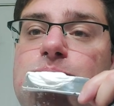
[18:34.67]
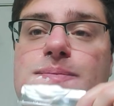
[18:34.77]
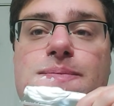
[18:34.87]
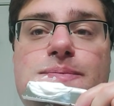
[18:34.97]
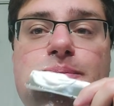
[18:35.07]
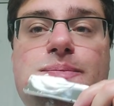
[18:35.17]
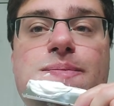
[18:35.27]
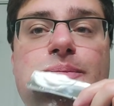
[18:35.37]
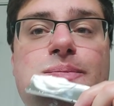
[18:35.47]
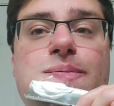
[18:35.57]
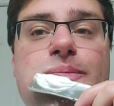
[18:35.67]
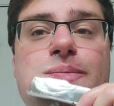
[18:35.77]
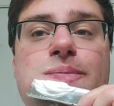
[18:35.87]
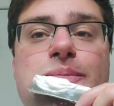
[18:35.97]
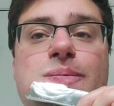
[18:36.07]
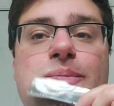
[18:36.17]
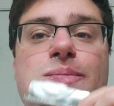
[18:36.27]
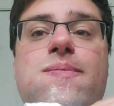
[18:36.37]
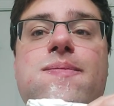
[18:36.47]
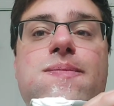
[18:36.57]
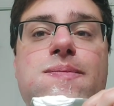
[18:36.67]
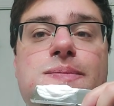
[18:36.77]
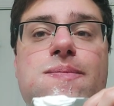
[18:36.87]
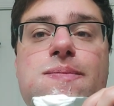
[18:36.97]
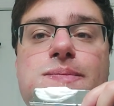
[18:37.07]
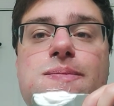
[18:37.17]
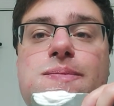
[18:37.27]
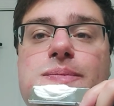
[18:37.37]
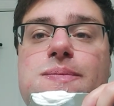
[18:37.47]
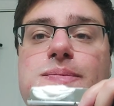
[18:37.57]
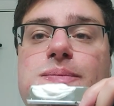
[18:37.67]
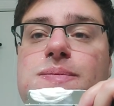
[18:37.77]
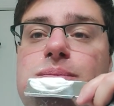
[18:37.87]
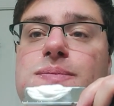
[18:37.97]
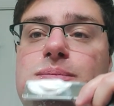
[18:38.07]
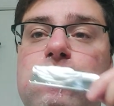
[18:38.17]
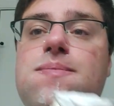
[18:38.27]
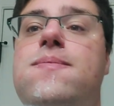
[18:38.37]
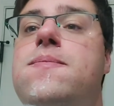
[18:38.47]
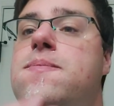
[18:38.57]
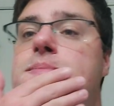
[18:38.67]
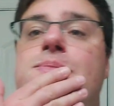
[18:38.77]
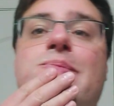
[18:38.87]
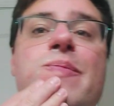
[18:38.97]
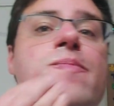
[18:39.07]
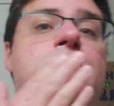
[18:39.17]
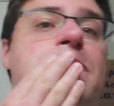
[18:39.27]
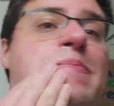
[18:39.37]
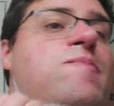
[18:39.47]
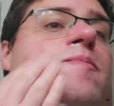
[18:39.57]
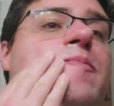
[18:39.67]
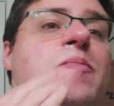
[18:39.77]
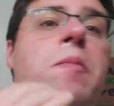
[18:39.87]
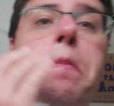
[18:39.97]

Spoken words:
(silence)